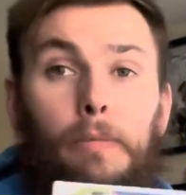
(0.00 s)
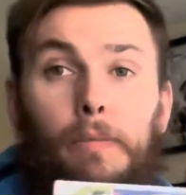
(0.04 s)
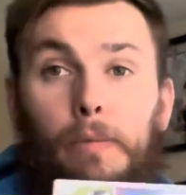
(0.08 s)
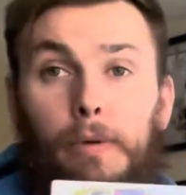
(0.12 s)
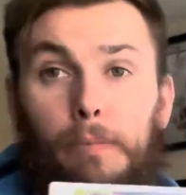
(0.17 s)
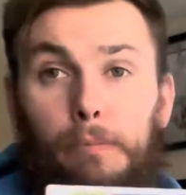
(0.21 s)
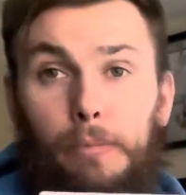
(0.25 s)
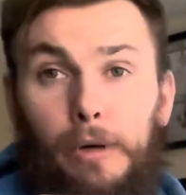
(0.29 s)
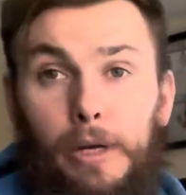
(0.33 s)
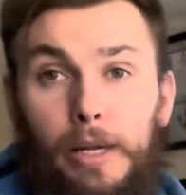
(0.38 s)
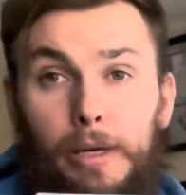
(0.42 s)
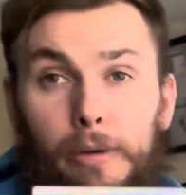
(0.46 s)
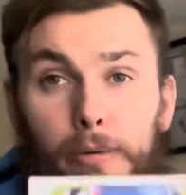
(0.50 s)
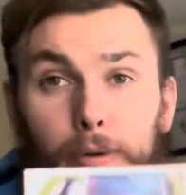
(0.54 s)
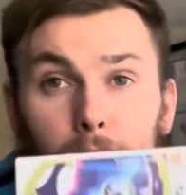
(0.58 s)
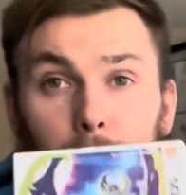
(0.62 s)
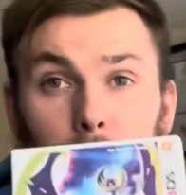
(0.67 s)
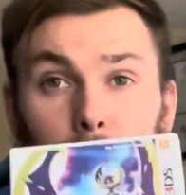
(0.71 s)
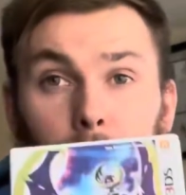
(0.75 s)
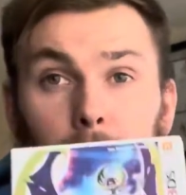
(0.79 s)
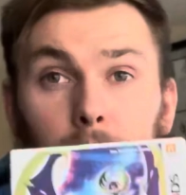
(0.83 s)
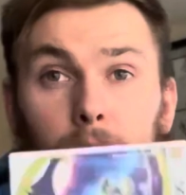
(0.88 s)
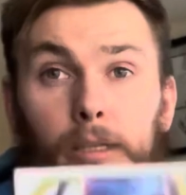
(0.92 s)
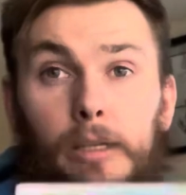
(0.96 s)
But anyway,
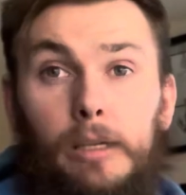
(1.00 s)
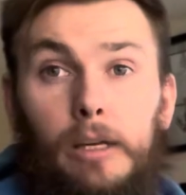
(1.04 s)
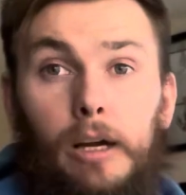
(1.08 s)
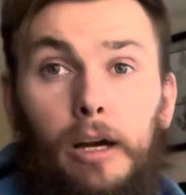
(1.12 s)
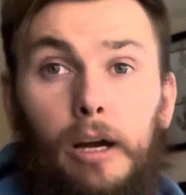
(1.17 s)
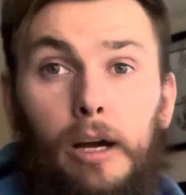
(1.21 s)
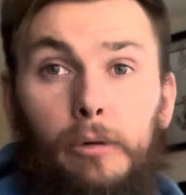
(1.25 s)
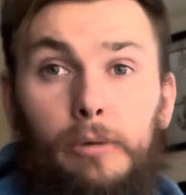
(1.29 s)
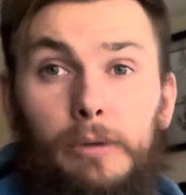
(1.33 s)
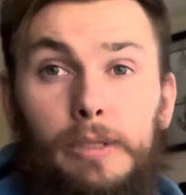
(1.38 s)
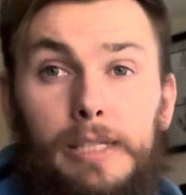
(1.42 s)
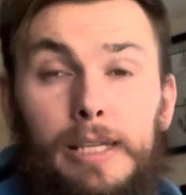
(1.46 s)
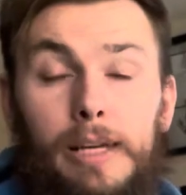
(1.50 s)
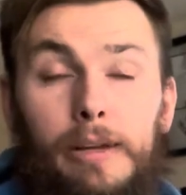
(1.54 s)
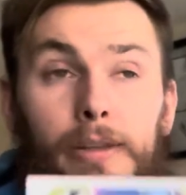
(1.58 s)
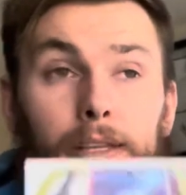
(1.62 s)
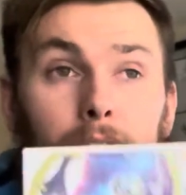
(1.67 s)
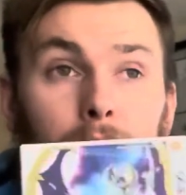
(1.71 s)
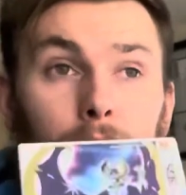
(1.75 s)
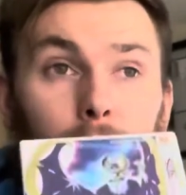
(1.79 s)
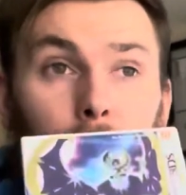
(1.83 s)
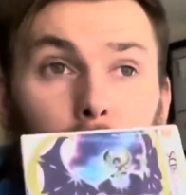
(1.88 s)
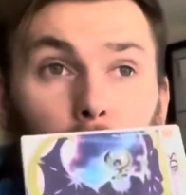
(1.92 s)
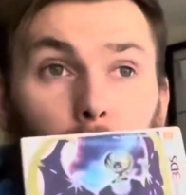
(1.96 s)
I would sell this
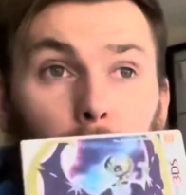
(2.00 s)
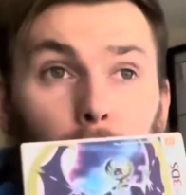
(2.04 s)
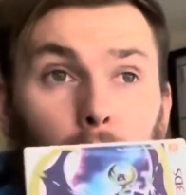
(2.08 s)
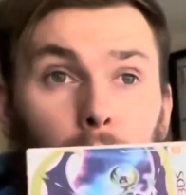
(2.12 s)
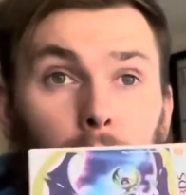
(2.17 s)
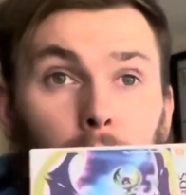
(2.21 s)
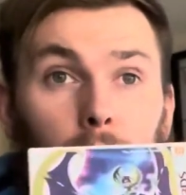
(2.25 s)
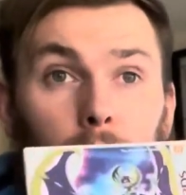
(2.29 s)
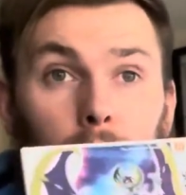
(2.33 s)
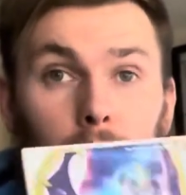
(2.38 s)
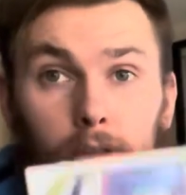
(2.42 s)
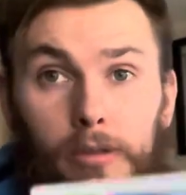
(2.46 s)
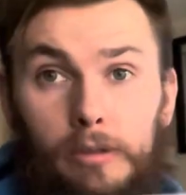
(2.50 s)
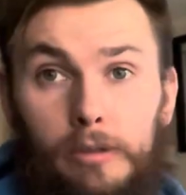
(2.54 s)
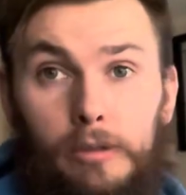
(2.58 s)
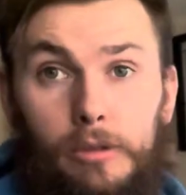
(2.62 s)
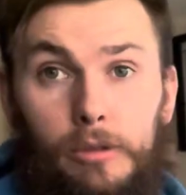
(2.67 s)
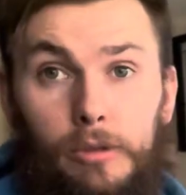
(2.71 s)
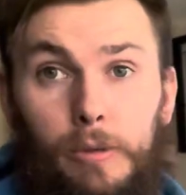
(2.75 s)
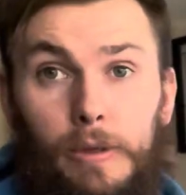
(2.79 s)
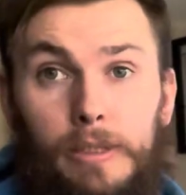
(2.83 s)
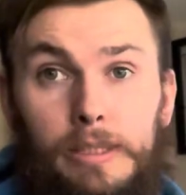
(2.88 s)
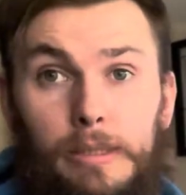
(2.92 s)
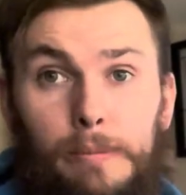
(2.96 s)
for
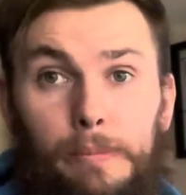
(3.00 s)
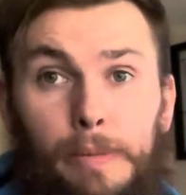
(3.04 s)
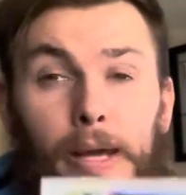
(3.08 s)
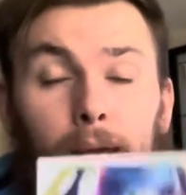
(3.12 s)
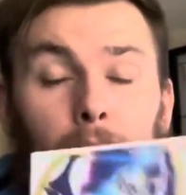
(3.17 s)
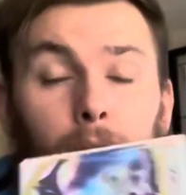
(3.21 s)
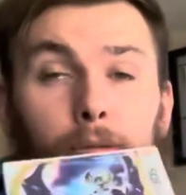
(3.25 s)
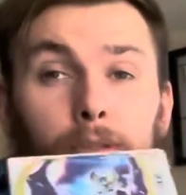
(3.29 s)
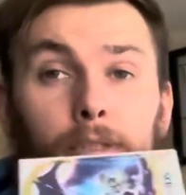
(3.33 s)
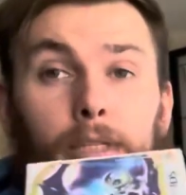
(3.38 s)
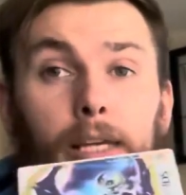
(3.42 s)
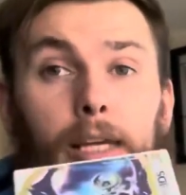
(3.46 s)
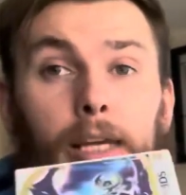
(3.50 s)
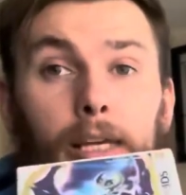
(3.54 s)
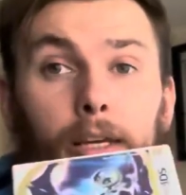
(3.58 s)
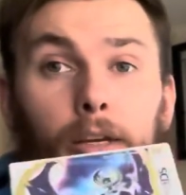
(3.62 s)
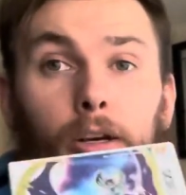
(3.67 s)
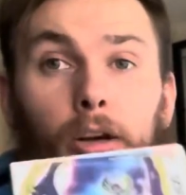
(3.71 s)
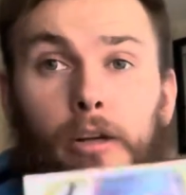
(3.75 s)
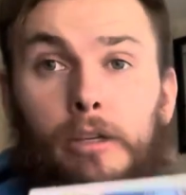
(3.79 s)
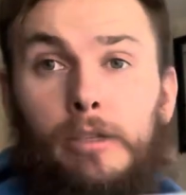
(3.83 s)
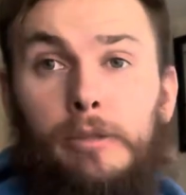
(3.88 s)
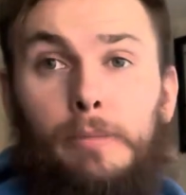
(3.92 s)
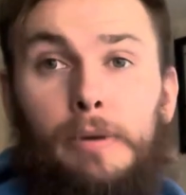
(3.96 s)
£20. It
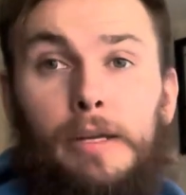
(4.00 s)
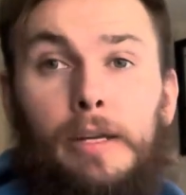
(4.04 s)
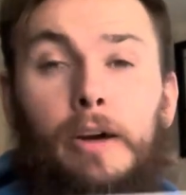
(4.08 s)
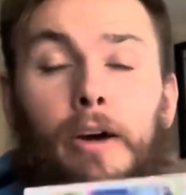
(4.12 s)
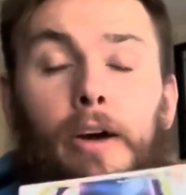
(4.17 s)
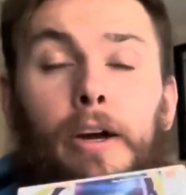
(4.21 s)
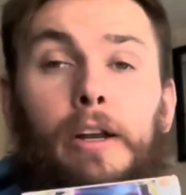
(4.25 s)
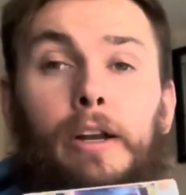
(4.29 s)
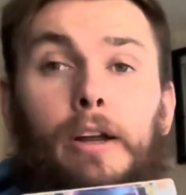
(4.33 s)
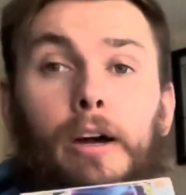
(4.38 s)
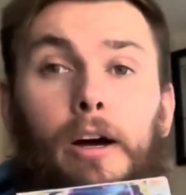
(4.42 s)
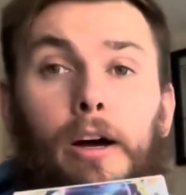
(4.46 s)
cost me £9.